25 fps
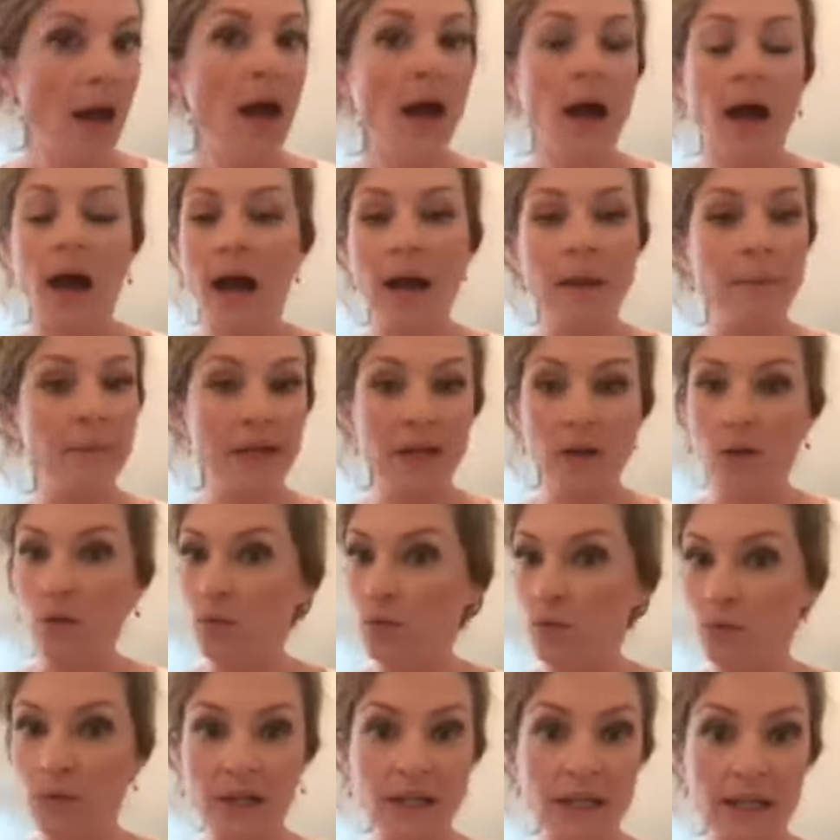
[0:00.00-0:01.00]
I mean,
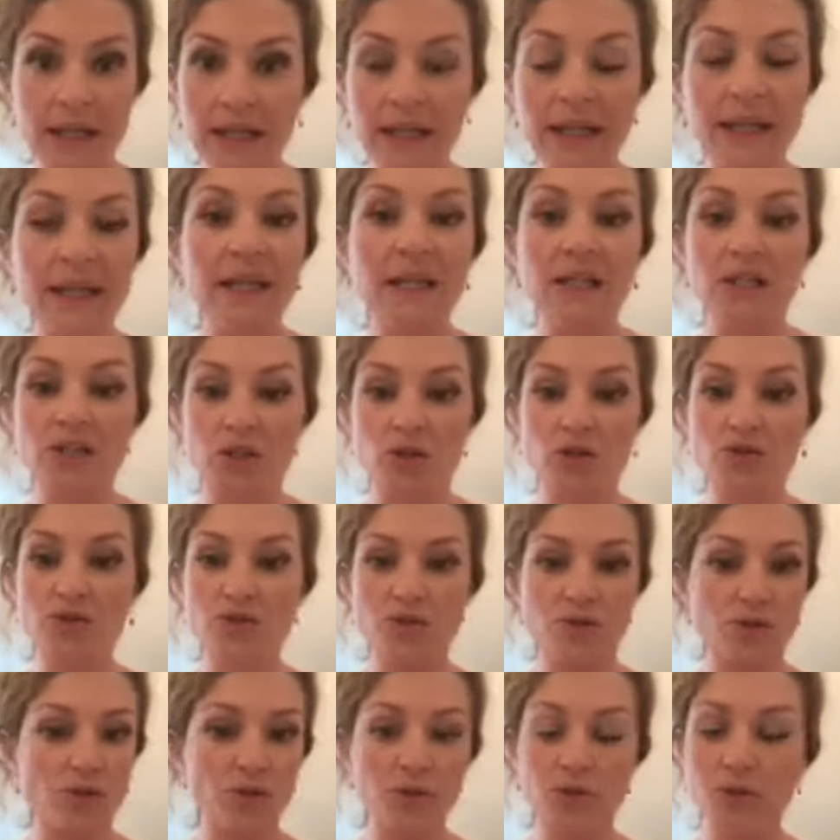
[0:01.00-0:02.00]
really, it is
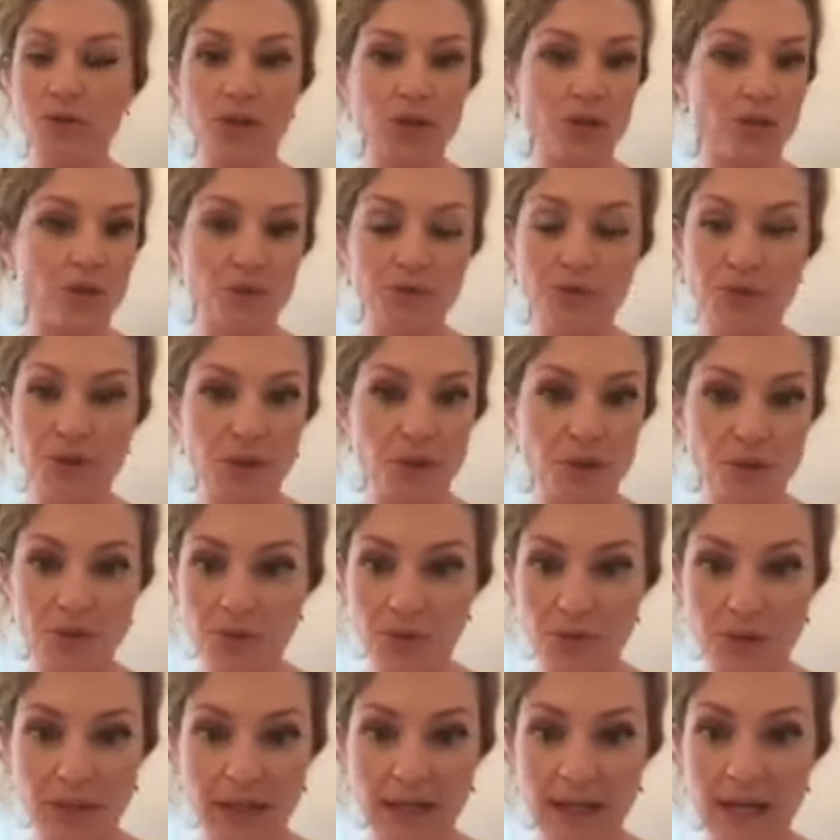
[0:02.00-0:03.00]

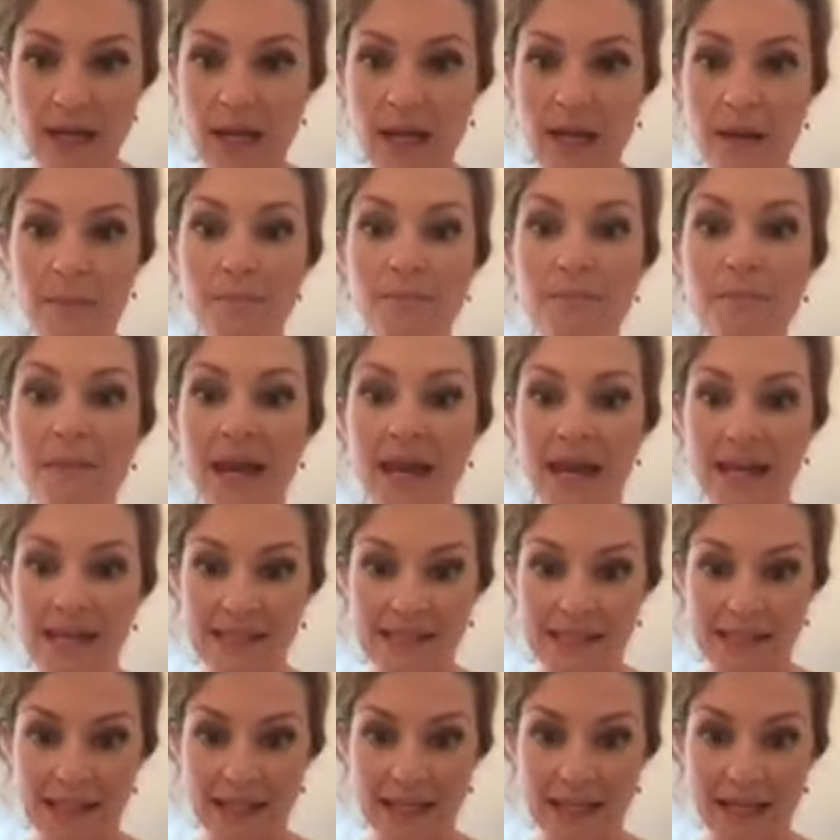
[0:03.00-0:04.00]
truly an
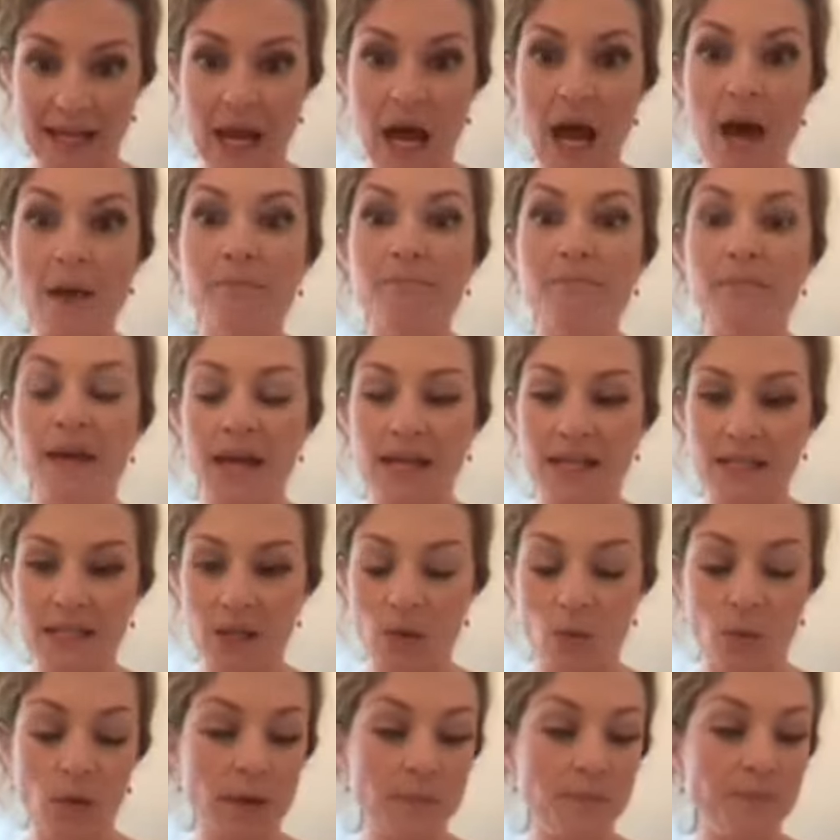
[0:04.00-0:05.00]
amazing
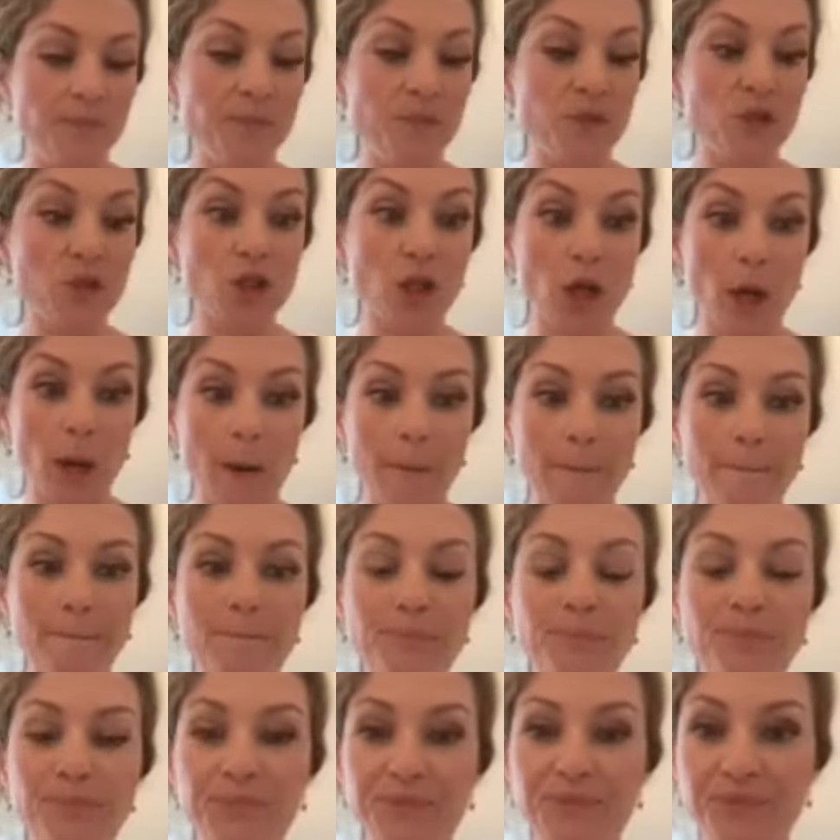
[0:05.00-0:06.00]
one. So,
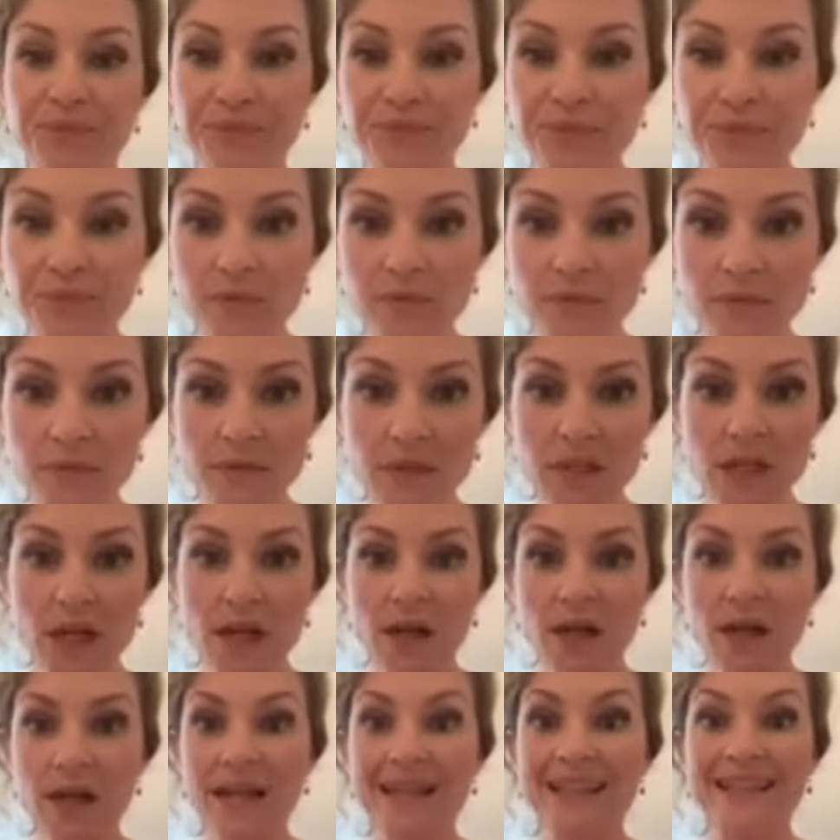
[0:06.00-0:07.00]

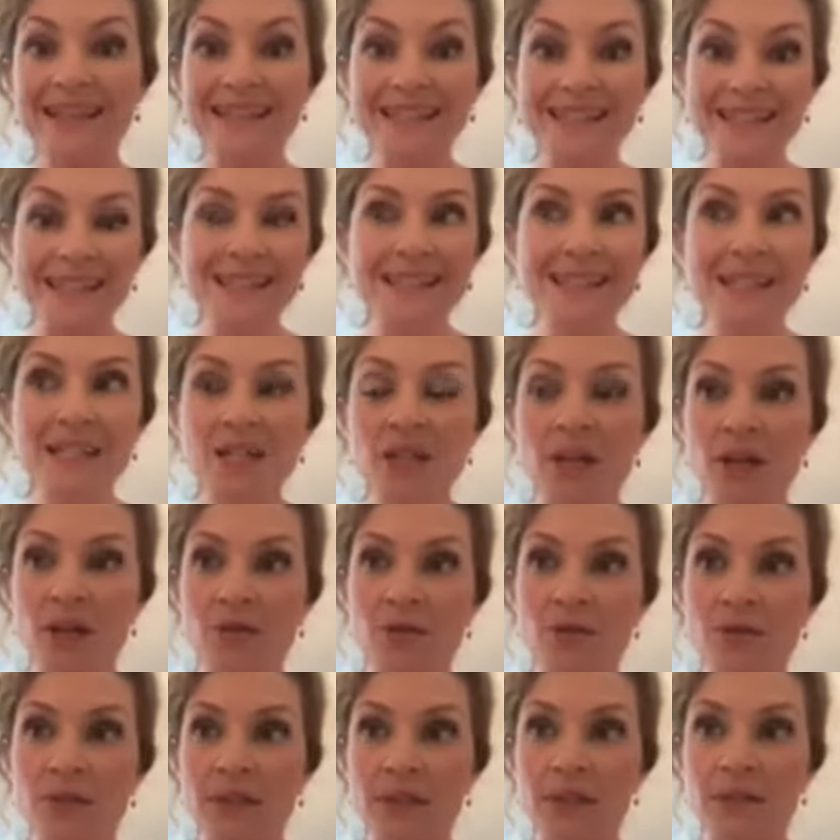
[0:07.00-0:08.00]
this is
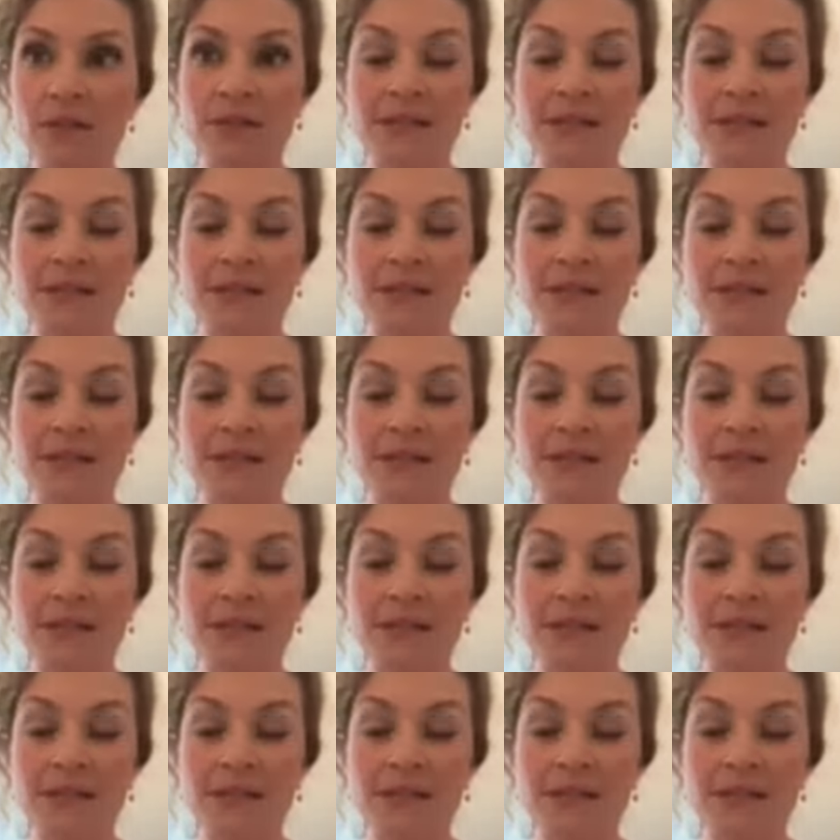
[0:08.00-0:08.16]
another little